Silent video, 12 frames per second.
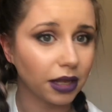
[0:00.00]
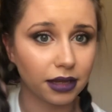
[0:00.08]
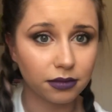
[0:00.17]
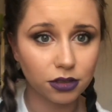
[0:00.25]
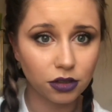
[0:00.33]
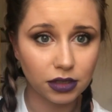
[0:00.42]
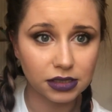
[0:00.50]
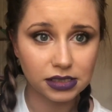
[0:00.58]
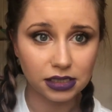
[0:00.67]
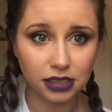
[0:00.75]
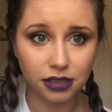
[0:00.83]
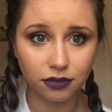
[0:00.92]
Like you can
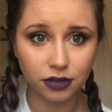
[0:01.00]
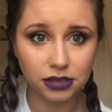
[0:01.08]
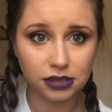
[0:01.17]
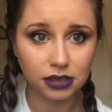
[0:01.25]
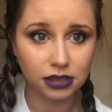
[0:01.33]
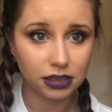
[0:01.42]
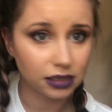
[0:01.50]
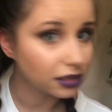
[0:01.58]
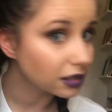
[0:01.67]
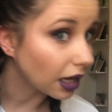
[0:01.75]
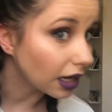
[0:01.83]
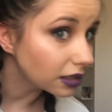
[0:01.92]
see the difference in
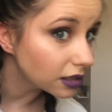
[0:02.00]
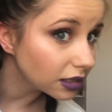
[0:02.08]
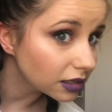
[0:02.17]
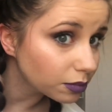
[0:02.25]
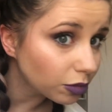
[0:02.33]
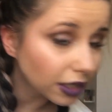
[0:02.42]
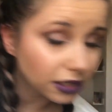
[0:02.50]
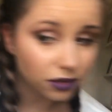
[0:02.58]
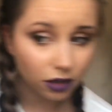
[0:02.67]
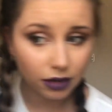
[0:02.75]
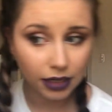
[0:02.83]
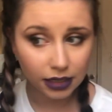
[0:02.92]
these sides of these braids
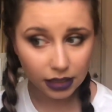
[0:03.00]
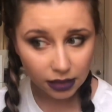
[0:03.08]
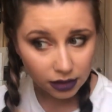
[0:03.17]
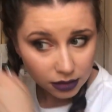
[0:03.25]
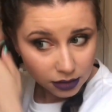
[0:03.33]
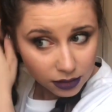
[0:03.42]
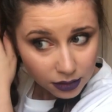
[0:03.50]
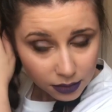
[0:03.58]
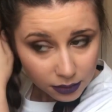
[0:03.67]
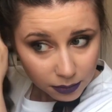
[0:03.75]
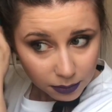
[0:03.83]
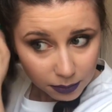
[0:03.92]
already.
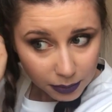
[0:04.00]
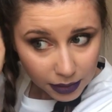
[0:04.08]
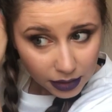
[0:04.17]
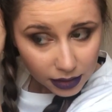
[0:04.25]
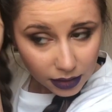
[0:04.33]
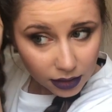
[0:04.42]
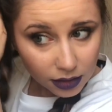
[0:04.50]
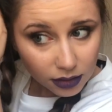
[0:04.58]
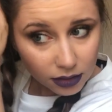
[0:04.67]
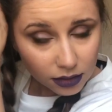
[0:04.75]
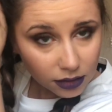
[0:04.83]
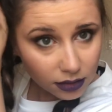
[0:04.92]
But
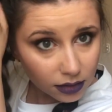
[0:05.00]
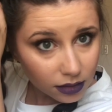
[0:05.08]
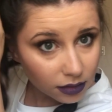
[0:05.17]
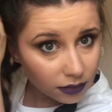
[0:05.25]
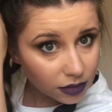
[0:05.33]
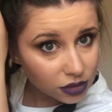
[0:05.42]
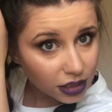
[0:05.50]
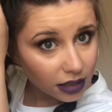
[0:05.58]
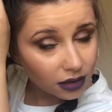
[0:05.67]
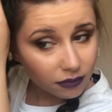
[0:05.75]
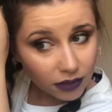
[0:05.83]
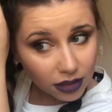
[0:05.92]
let me
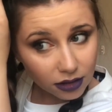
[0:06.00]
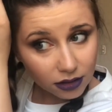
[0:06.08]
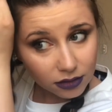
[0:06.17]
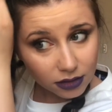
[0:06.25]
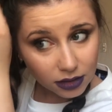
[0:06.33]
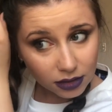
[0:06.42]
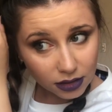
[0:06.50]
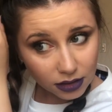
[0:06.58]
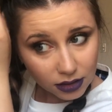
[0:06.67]
check the mirror, hold on.